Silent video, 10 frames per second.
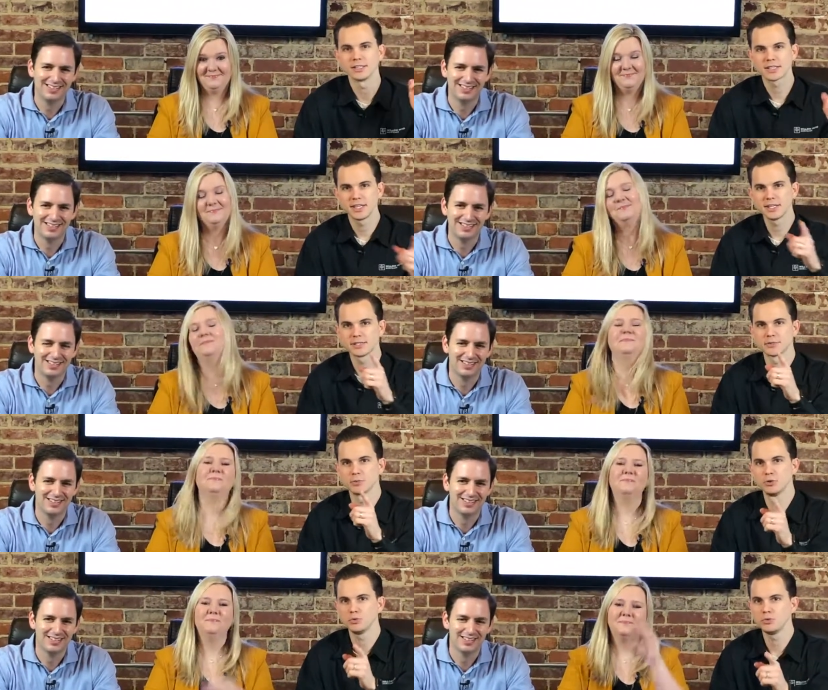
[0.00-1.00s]
Speaker 1: let's get into some
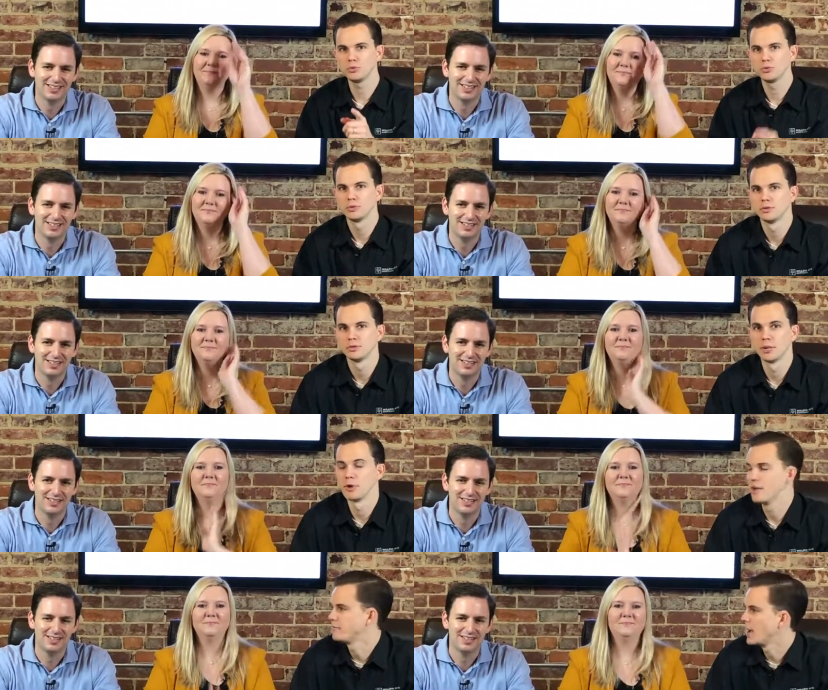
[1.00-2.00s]
cool
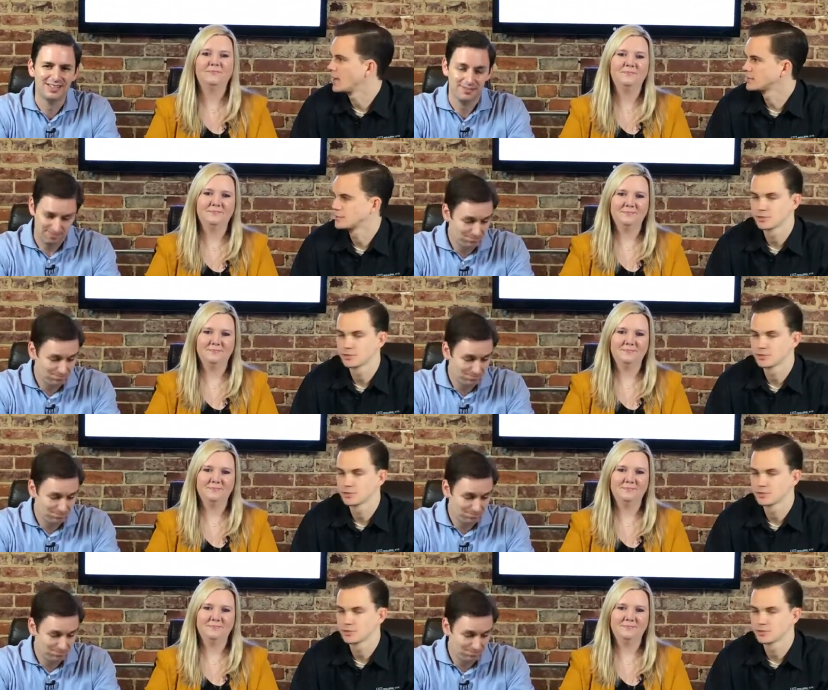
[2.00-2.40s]
Labor Day facts.